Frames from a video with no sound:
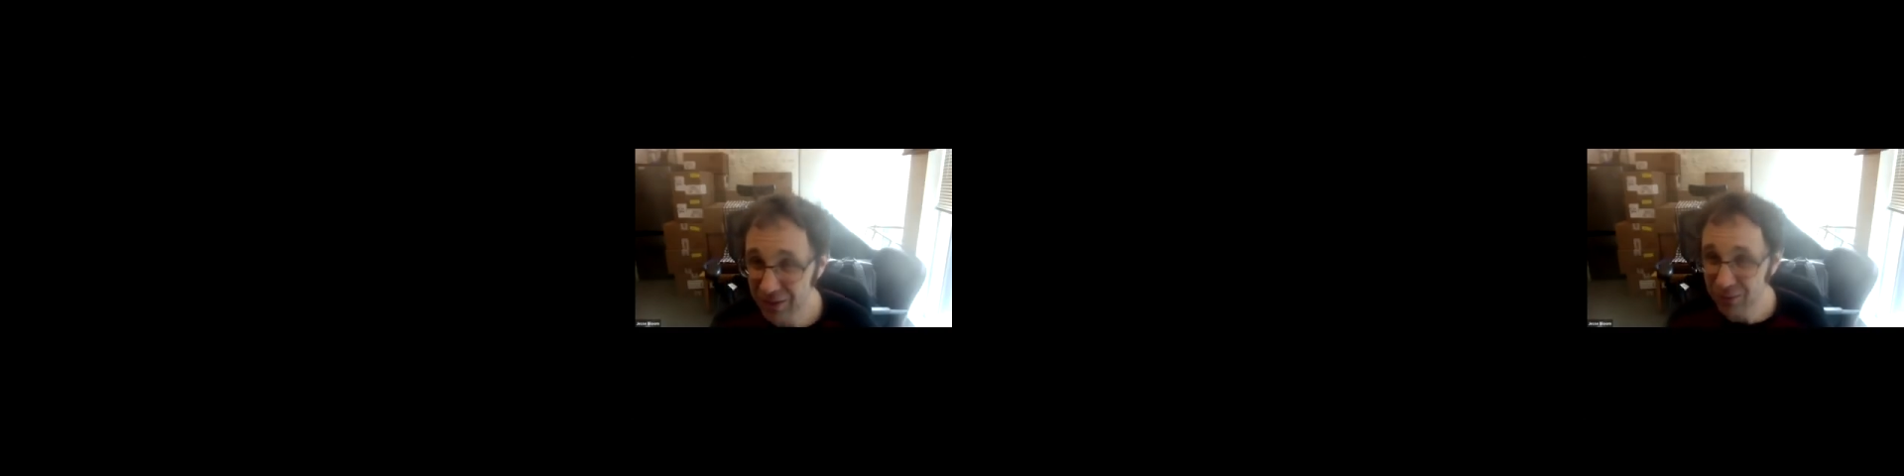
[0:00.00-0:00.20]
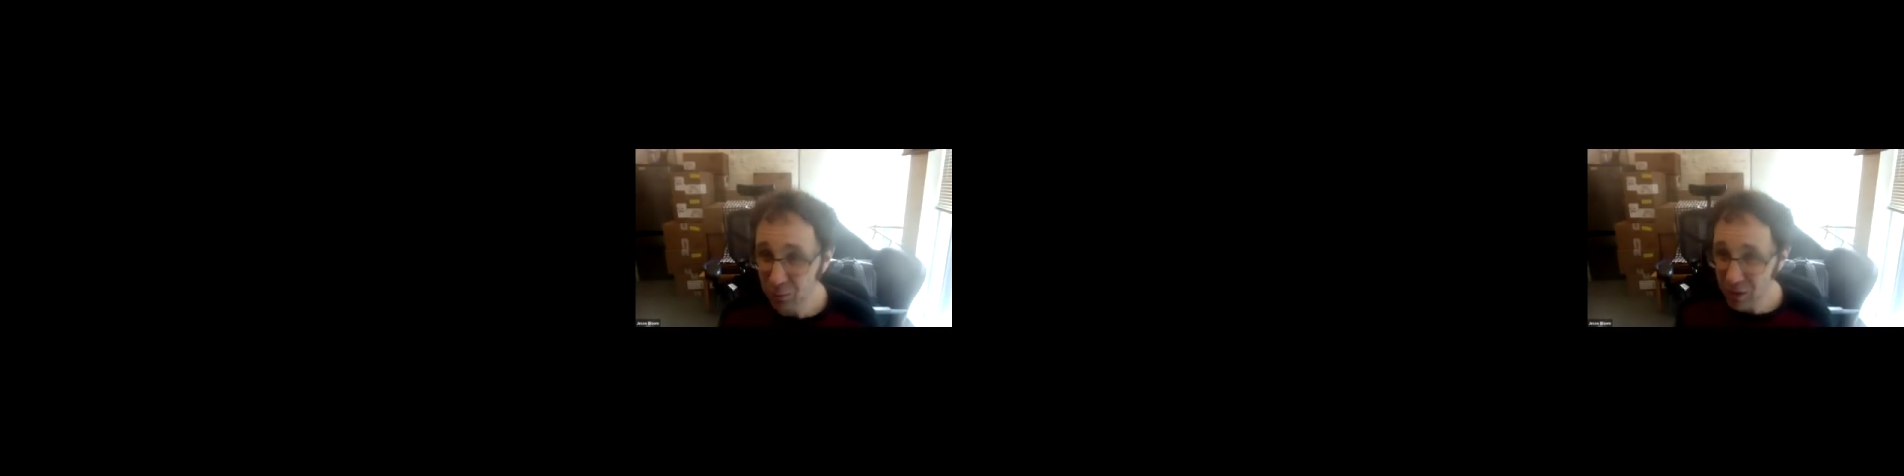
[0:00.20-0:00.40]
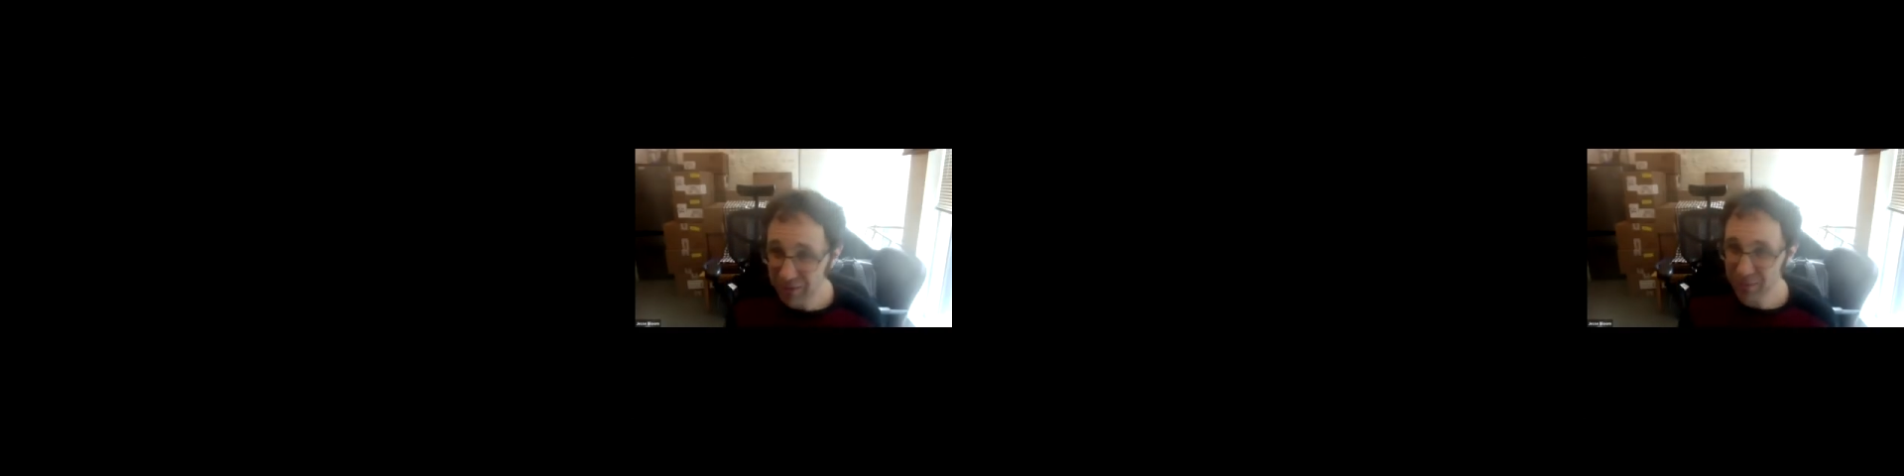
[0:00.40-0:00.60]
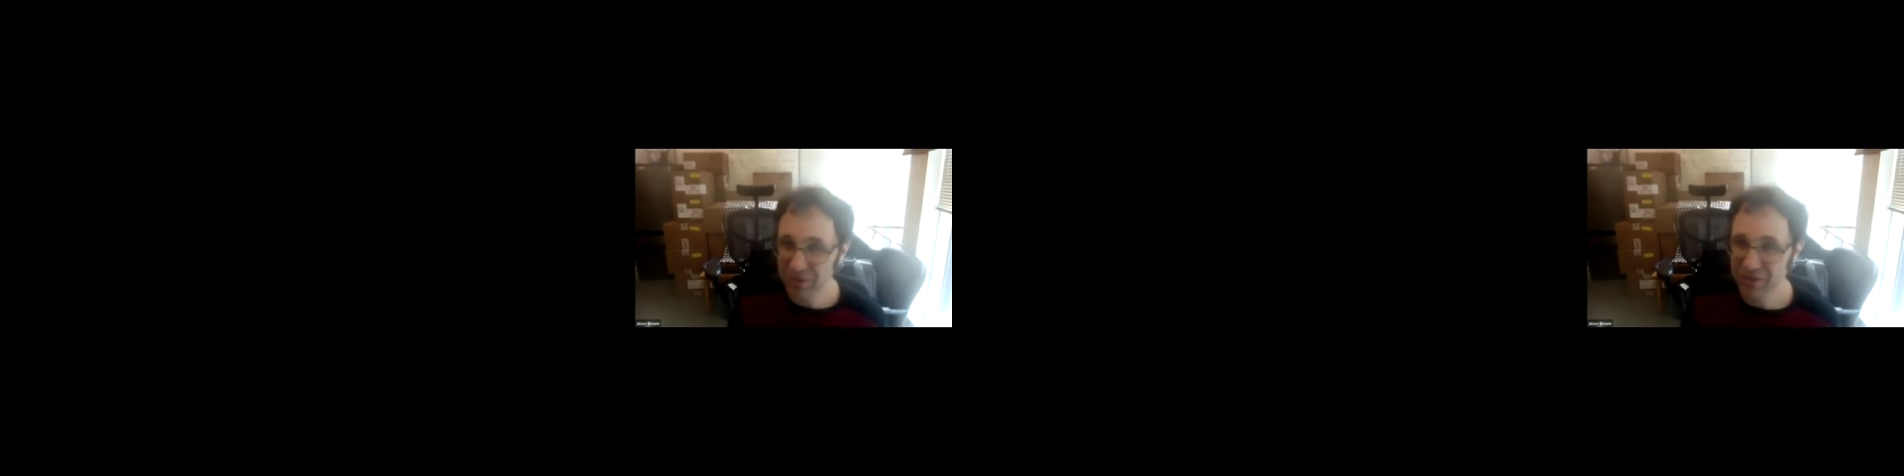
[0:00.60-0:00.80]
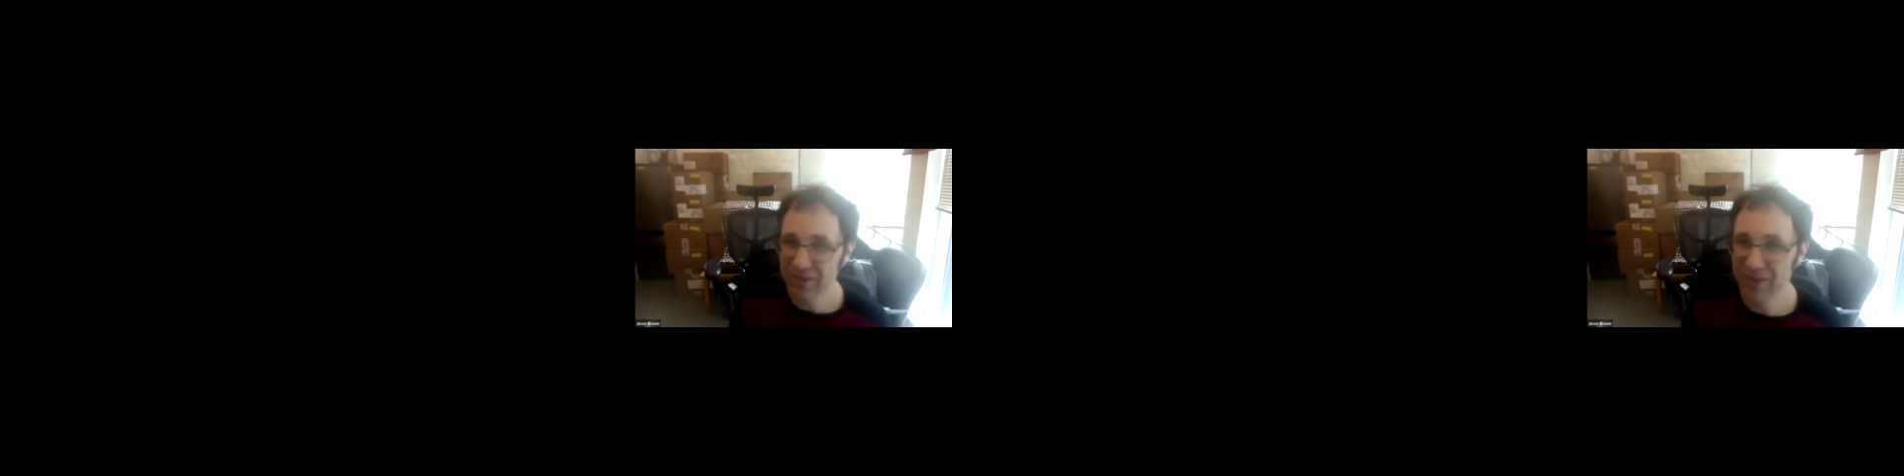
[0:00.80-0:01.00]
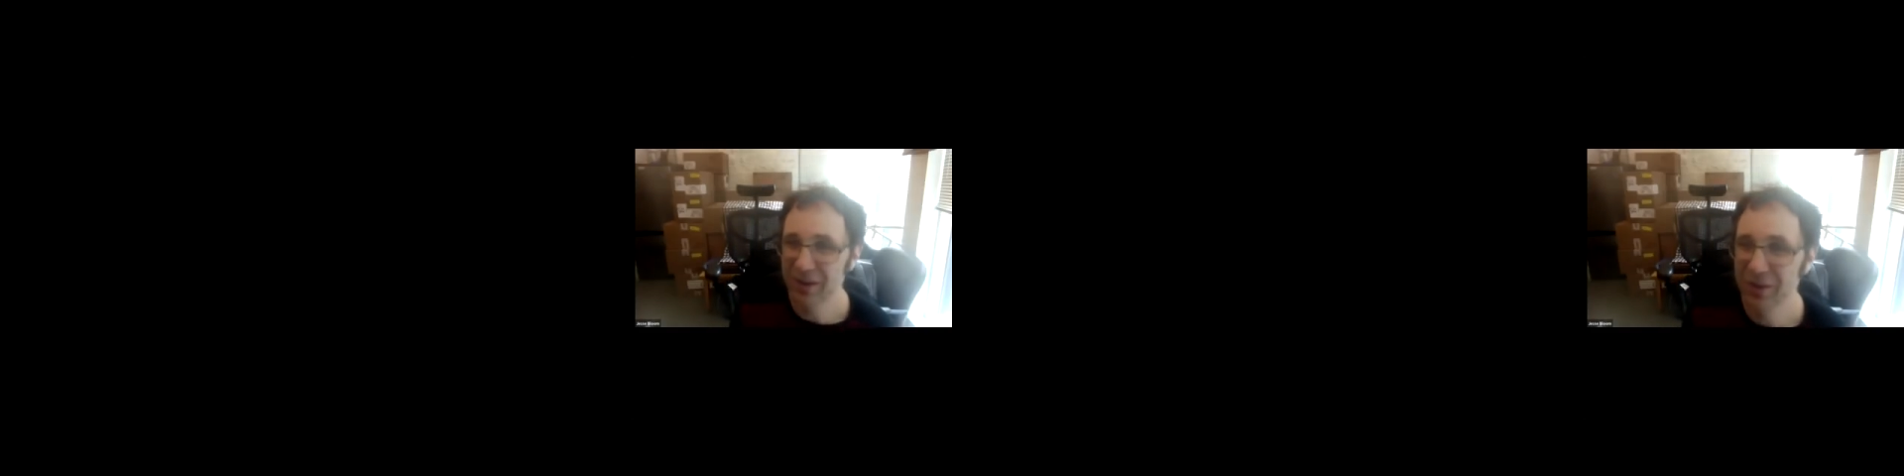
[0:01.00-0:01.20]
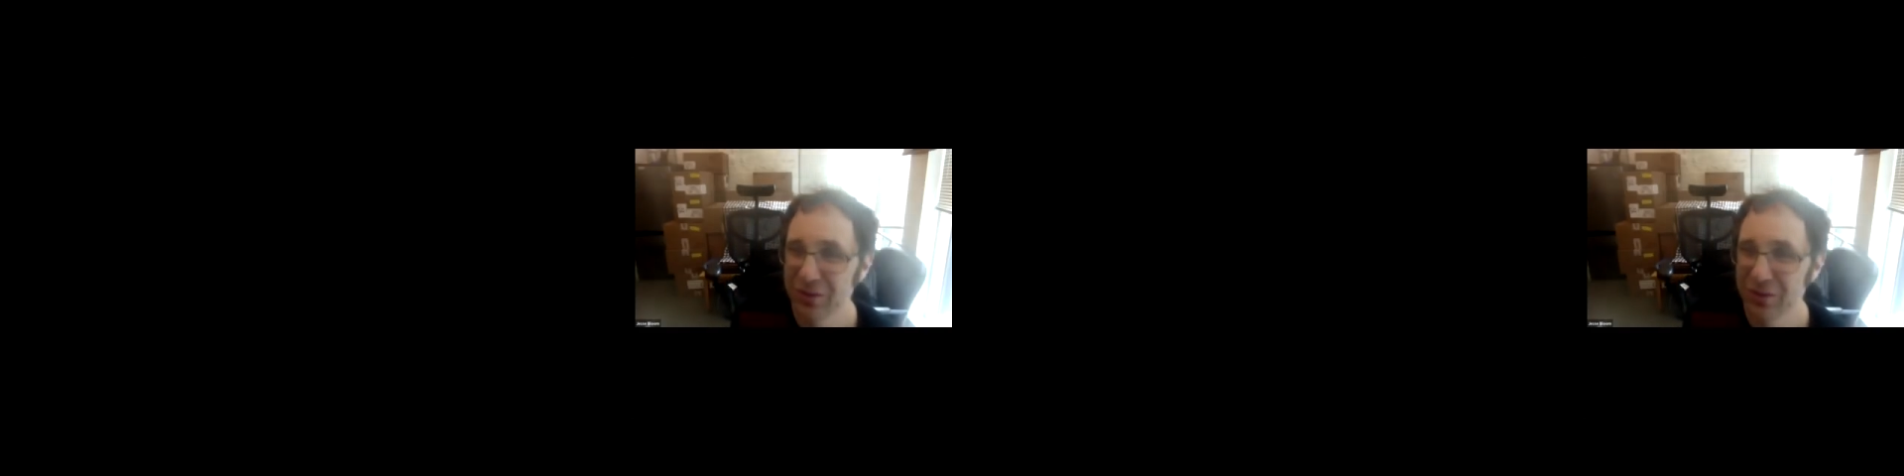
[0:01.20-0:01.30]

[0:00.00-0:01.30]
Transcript: There's one person in there